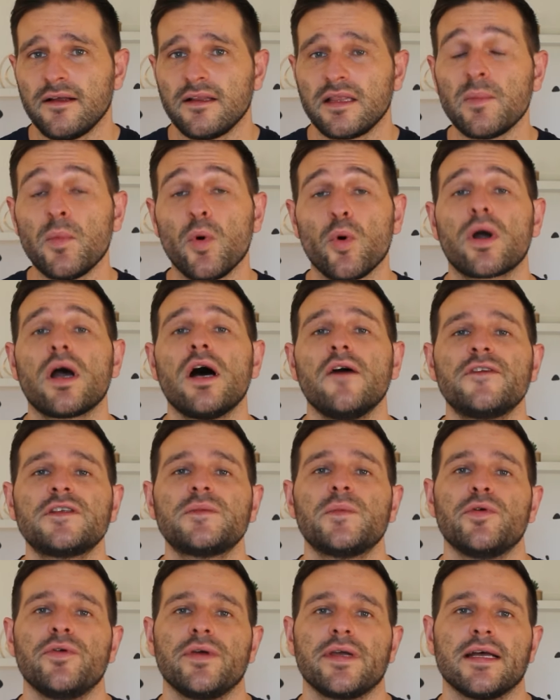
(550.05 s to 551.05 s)
the more
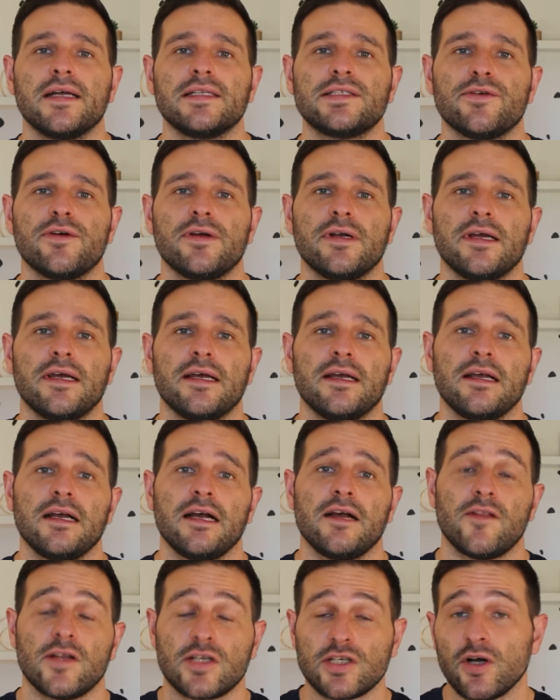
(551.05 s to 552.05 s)
comfortable you get doing it,
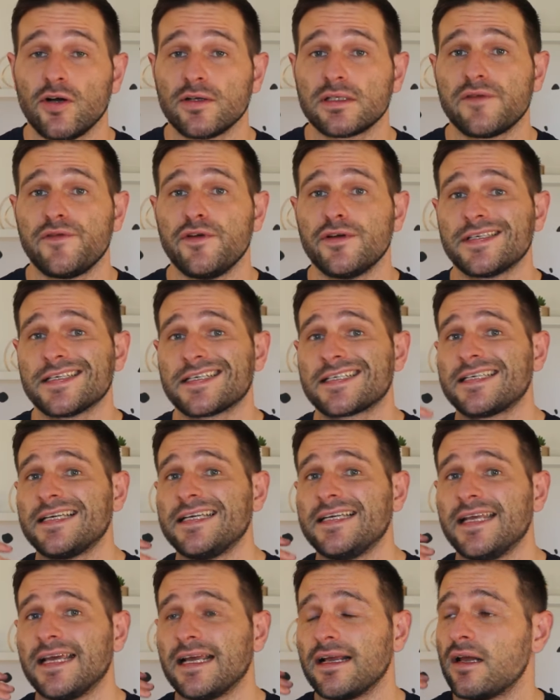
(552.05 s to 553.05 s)
and the chance of you
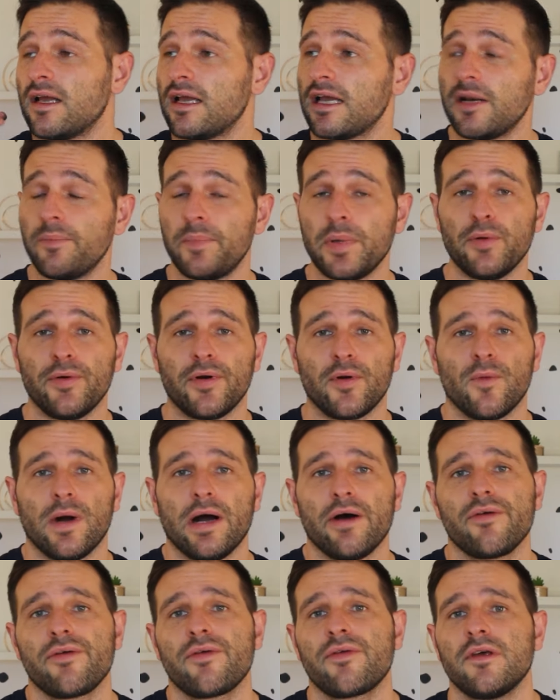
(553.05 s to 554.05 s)
succeeding in building
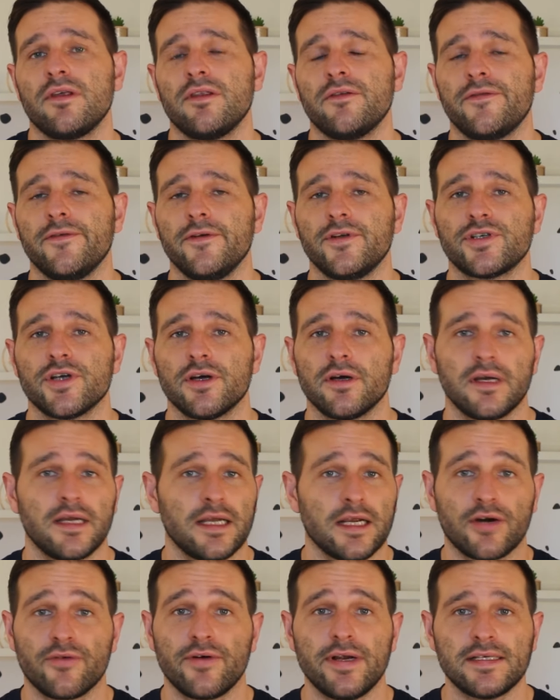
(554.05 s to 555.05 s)
wealth in the future
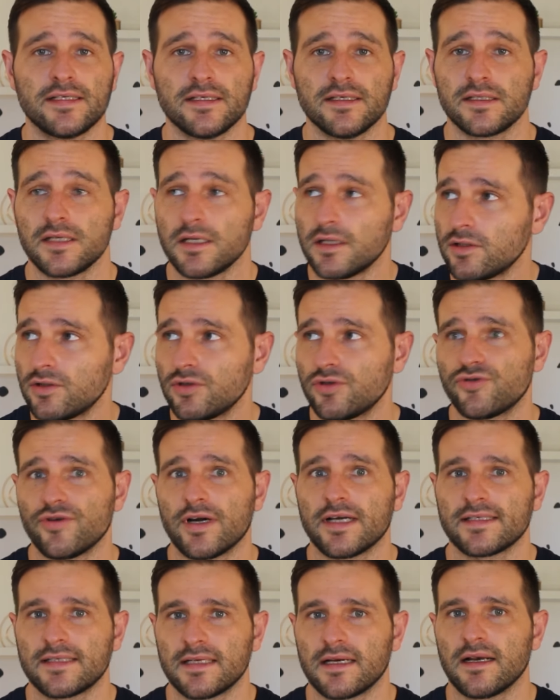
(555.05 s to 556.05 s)
increases
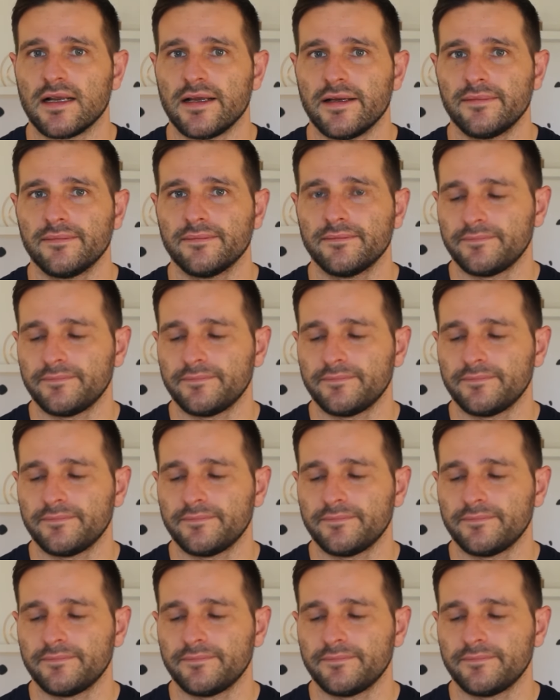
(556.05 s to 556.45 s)
drastically.